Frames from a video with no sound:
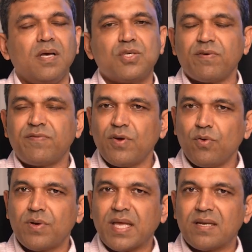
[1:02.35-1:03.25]
So if
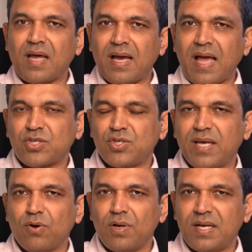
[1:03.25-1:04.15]
you can actually
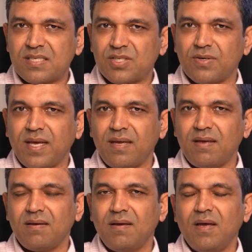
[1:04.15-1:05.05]
go list today
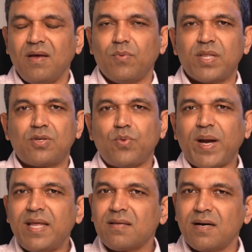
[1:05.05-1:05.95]
with
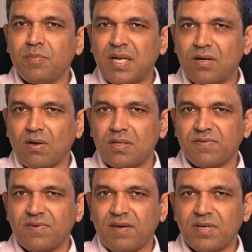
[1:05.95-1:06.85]
$20-30 million
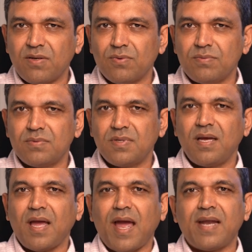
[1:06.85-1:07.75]
of revenue
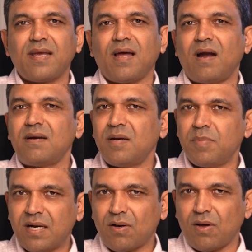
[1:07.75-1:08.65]
at a $100
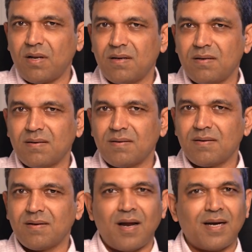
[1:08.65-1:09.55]
million,
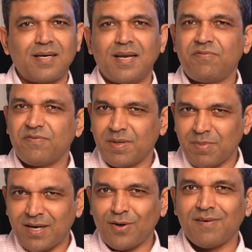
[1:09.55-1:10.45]
$150
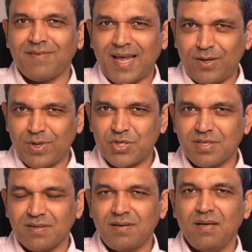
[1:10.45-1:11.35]
million
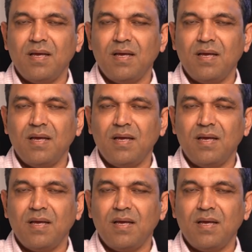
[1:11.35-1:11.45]
valuation